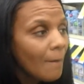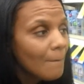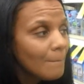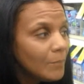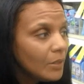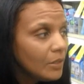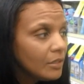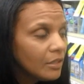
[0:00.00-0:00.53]

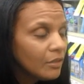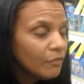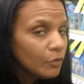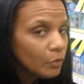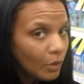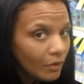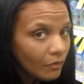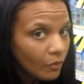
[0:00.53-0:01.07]
But if you
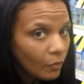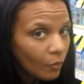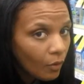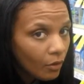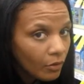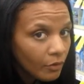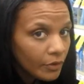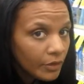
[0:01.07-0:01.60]
have a
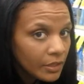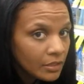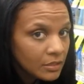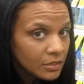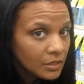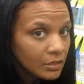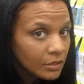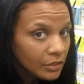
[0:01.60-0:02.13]
Walgreens
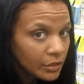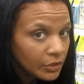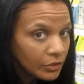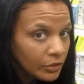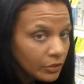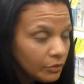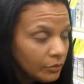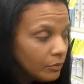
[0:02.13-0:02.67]
near
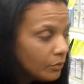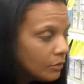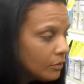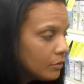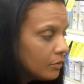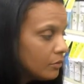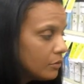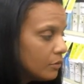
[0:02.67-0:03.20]
you,
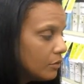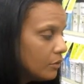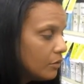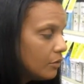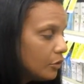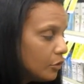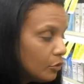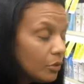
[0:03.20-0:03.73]

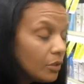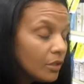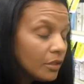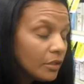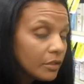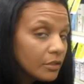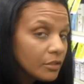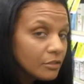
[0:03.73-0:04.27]
you can
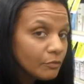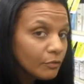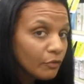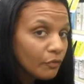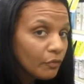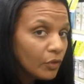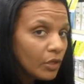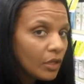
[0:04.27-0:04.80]
get this for
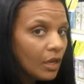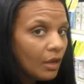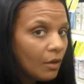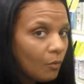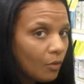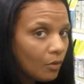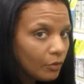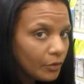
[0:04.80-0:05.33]
free at
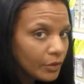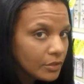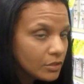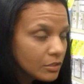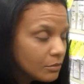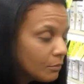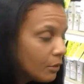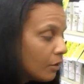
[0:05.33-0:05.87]
Walgreens
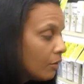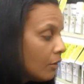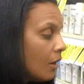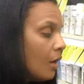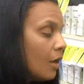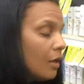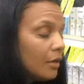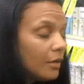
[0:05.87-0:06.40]
tomorrow.
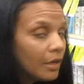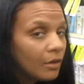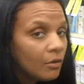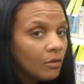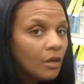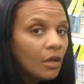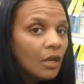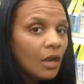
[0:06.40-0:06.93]
Now,
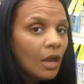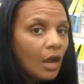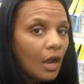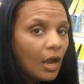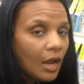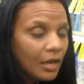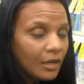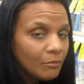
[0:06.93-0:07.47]

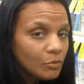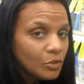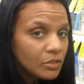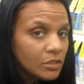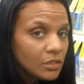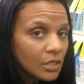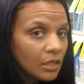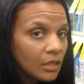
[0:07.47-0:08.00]
I am
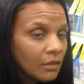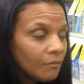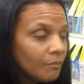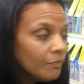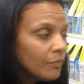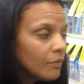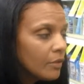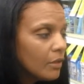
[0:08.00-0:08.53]
just saying
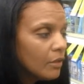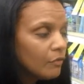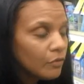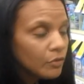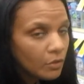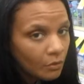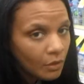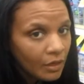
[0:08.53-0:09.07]
If you
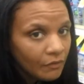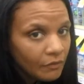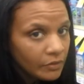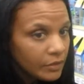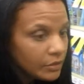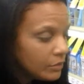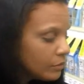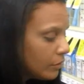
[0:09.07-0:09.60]
don't have
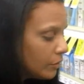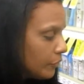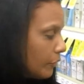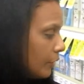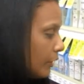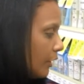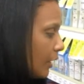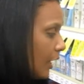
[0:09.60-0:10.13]
any
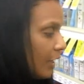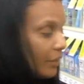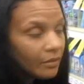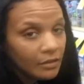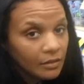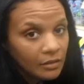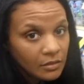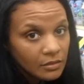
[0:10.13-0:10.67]
deodorant, I
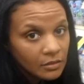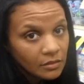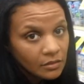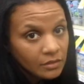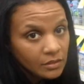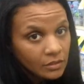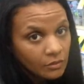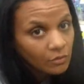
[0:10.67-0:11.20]
think it's a good
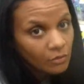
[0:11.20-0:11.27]
deal.